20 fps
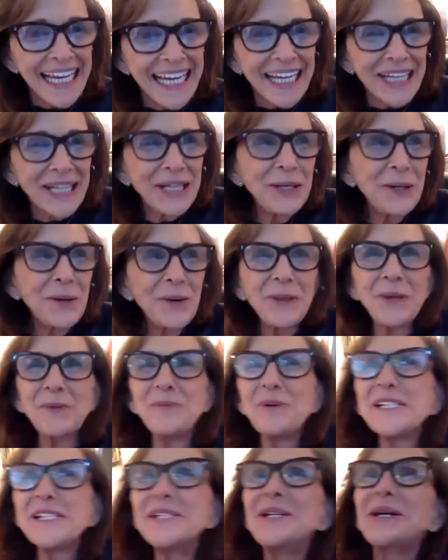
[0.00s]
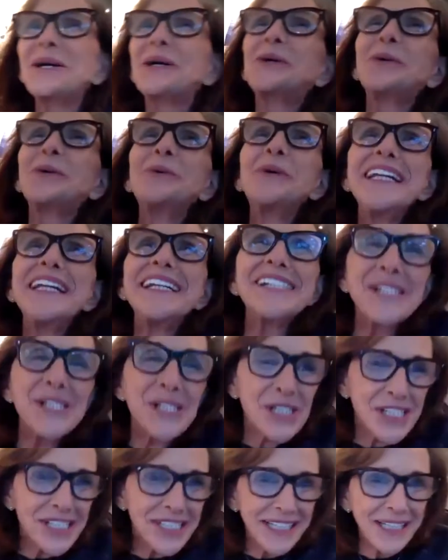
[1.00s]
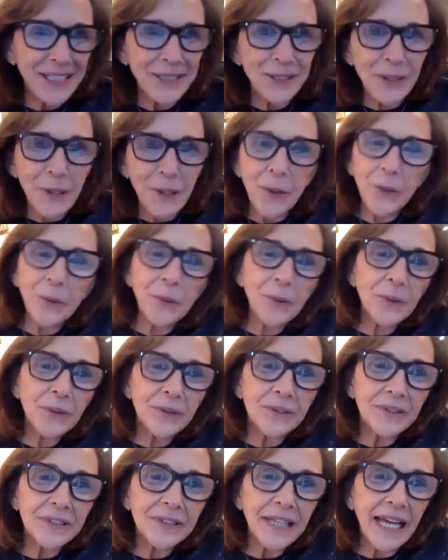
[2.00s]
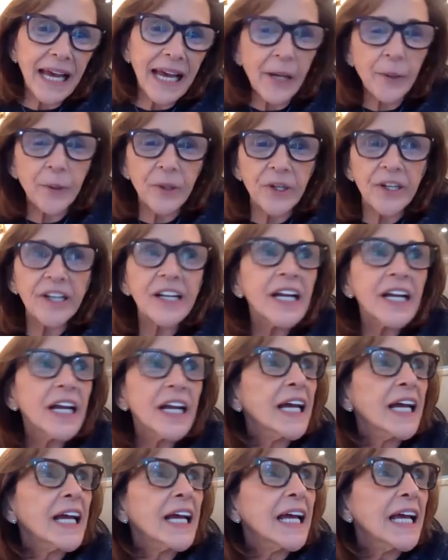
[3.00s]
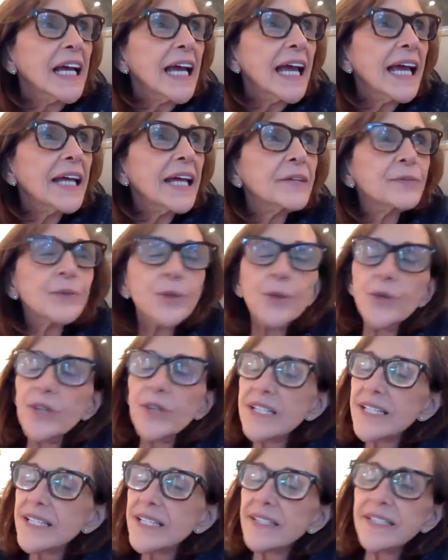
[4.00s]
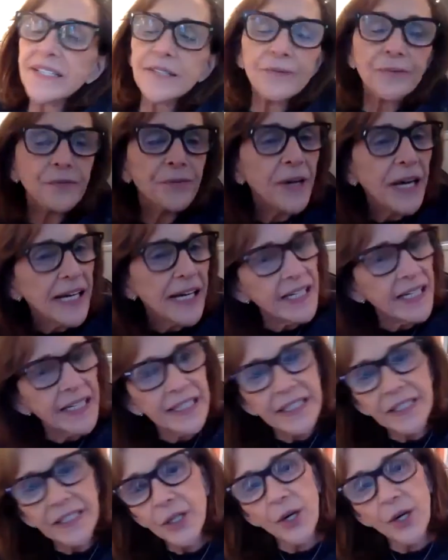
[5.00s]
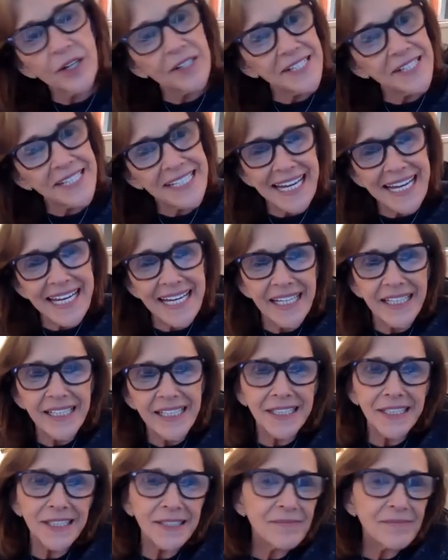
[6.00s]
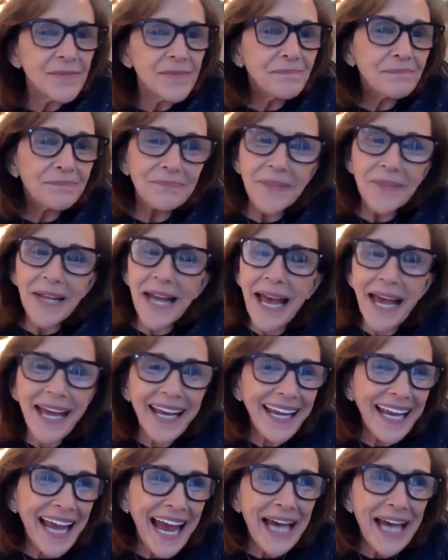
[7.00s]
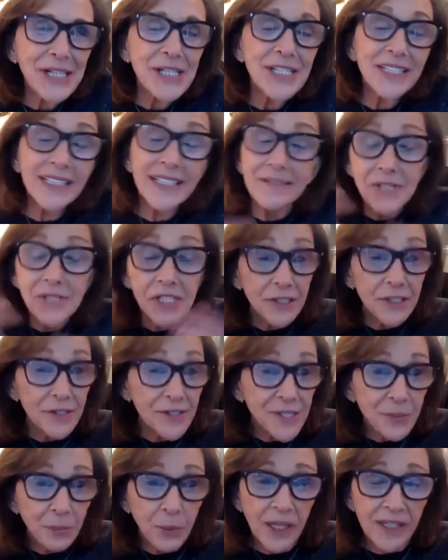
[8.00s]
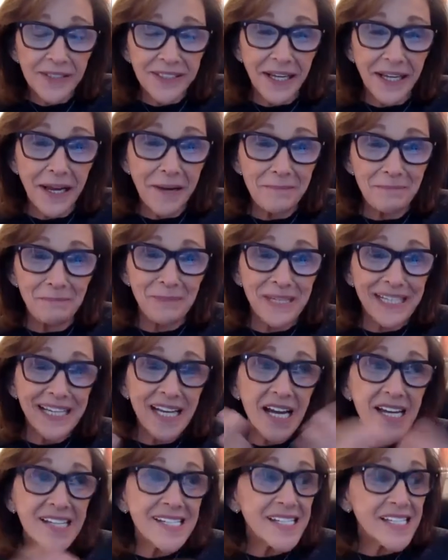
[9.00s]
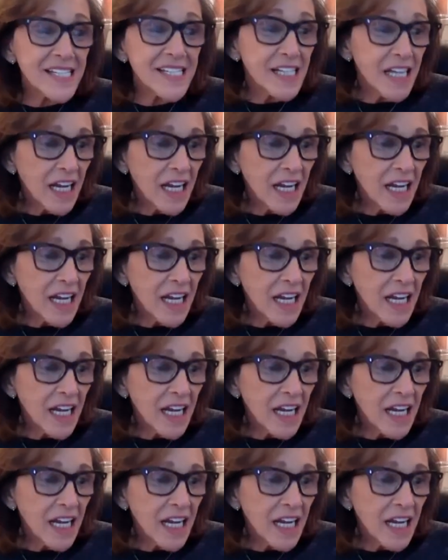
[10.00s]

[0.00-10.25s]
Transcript: You know, there wasn't a cringe in the whole hour. And of course, the divine Carl Sagan. I actually tears welled up because